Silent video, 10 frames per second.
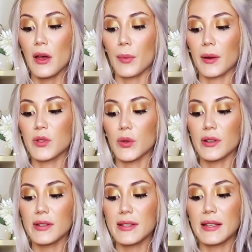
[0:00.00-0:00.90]
but I'm
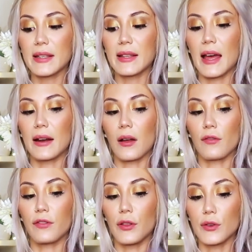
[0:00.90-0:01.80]
sort of seeing that
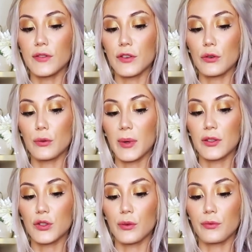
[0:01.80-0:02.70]
for those of you who
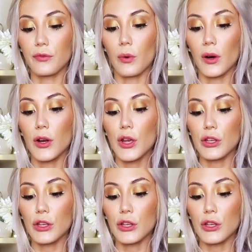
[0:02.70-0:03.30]
picked group 4,